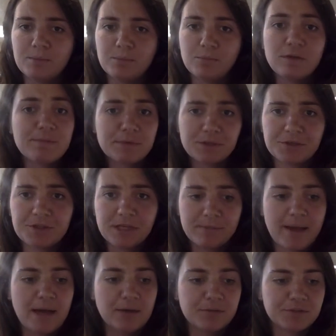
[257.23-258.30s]
we've been learning
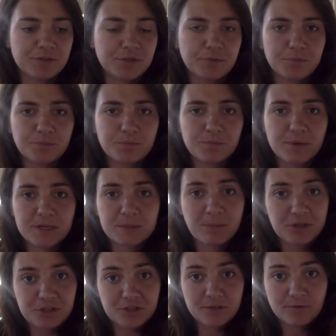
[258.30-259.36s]
about
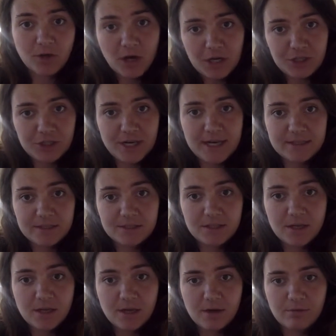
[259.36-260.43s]
expressions of contrast,
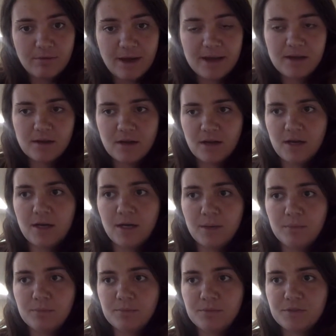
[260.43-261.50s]
right?
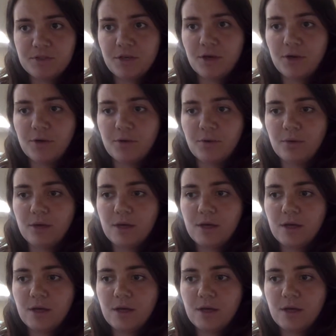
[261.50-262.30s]
So